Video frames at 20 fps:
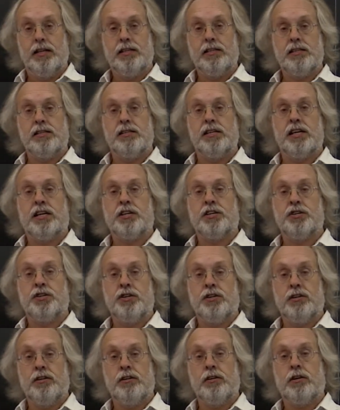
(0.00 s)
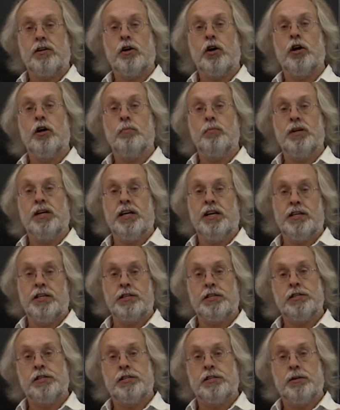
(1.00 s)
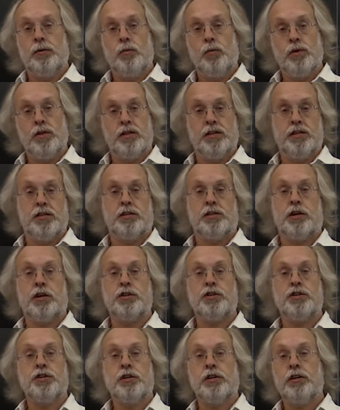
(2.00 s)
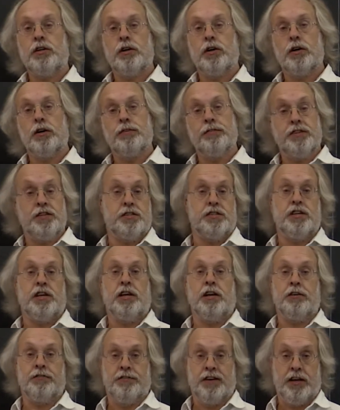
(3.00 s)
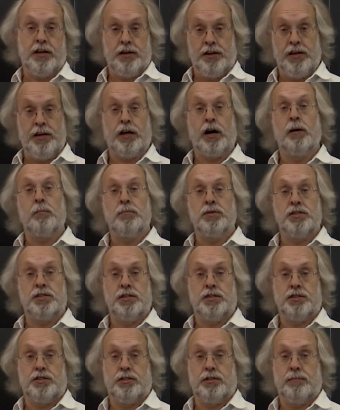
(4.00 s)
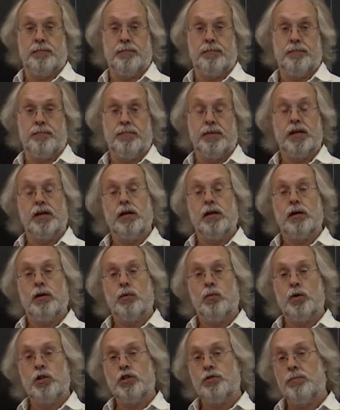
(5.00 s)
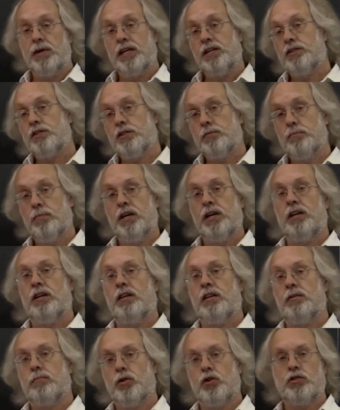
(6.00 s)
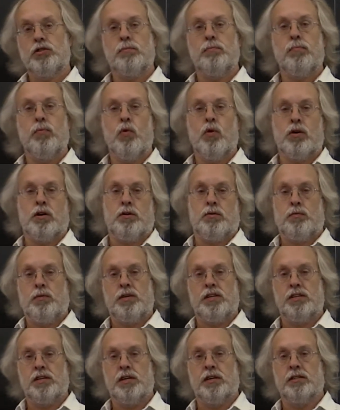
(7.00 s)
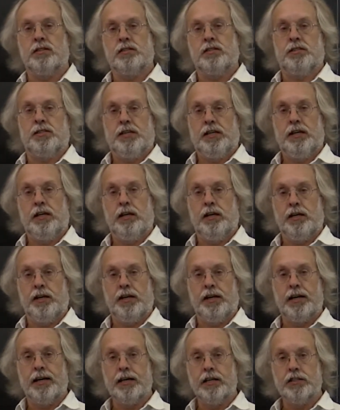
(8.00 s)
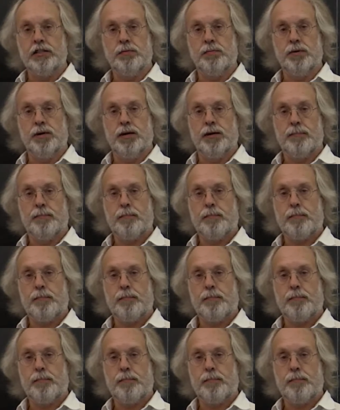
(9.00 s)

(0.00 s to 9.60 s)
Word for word: This section culminates with a discussion of the singular value decomposition, which may just be the most important result in linear algebra.